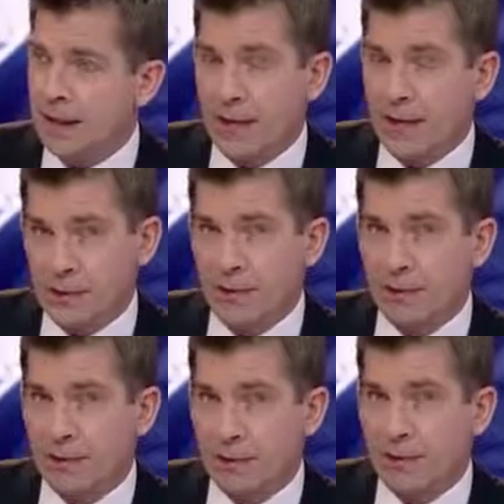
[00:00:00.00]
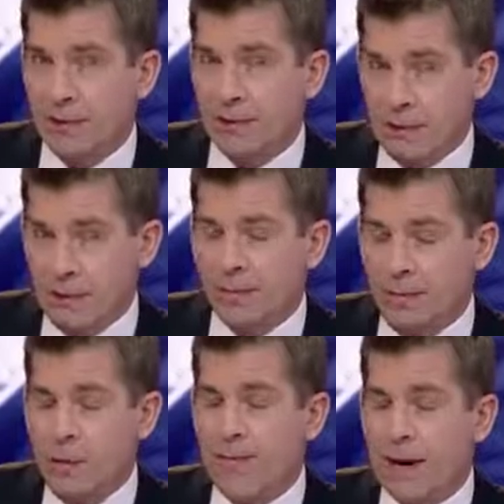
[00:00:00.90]
Antonio Conte, not
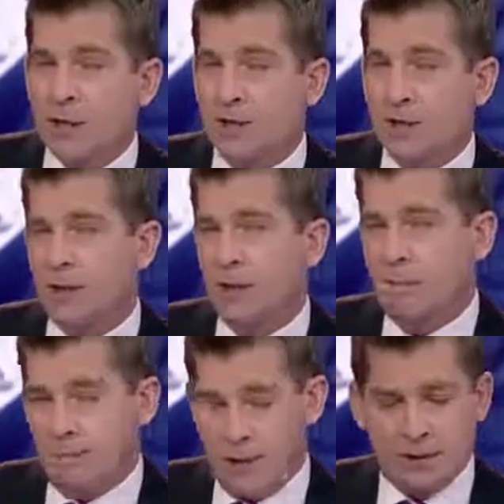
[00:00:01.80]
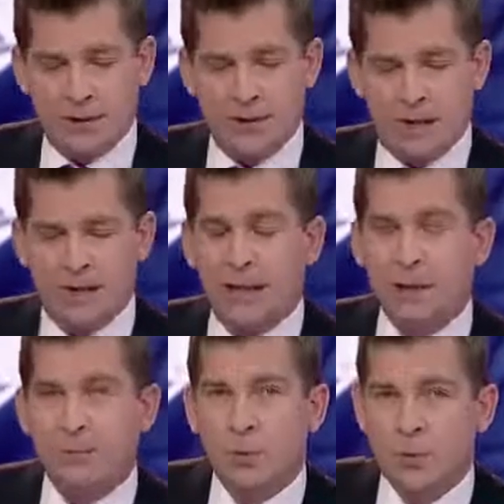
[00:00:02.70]
for match-fixing, but the
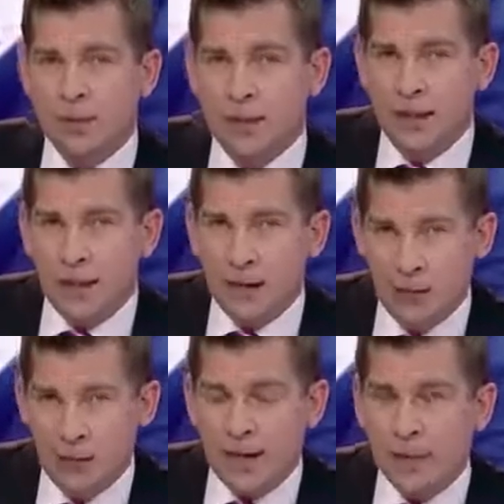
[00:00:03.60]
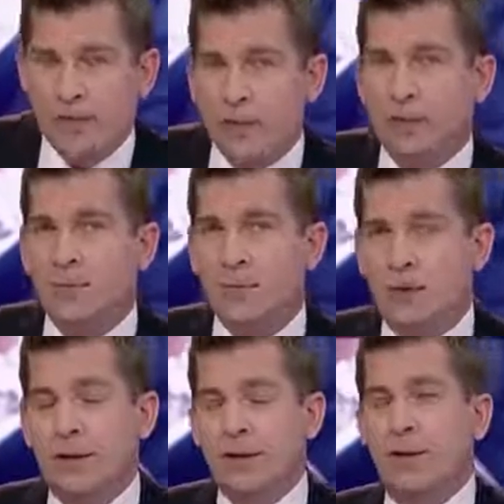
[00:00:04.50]
allegation was that he knew match-fixing was
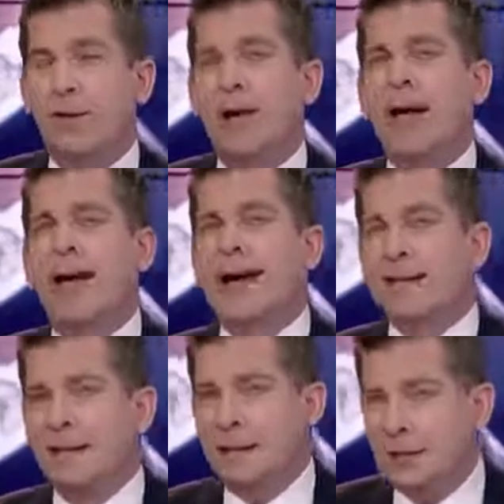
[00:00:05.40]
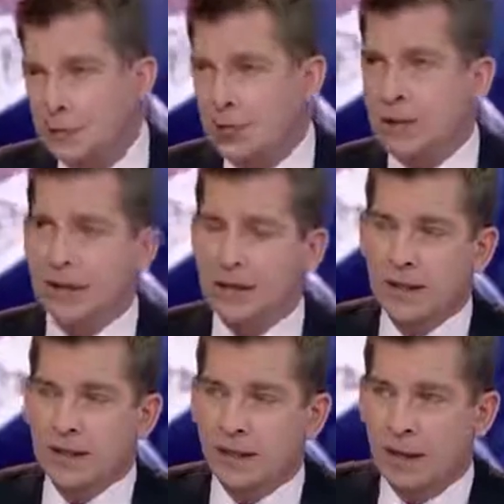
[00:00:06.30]
going on and ignored it,
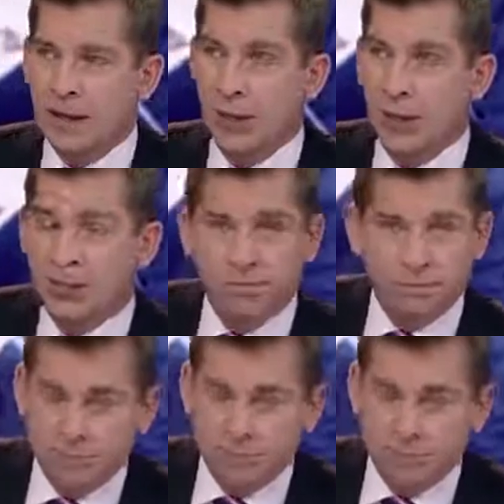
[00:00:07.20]
or